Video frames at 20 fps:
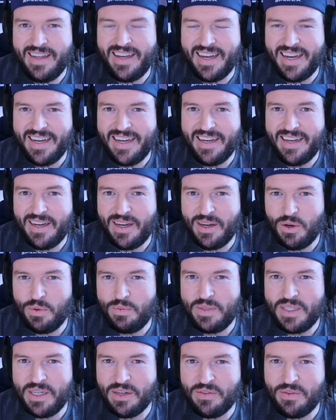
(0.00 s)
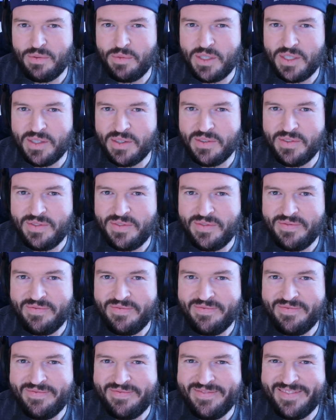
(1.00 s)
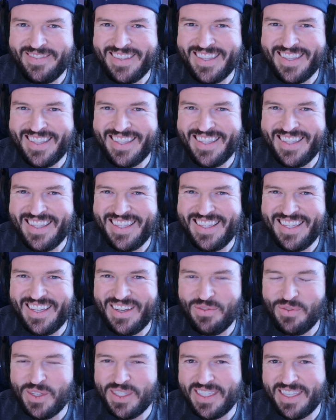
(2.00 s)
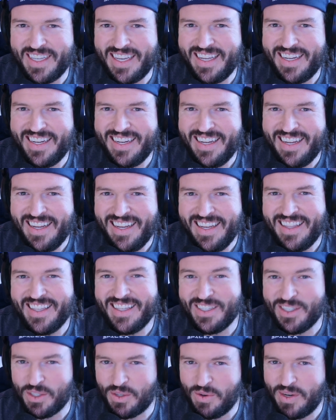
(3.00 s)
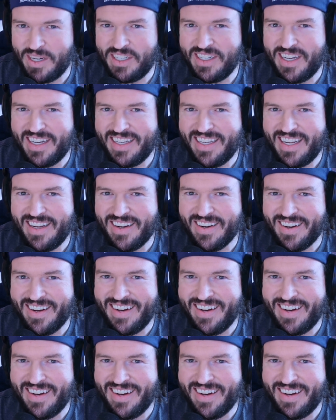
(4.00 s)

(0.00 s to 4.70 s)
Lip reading: I hope to hear from you soon. Once again, this is Gray Shut Down.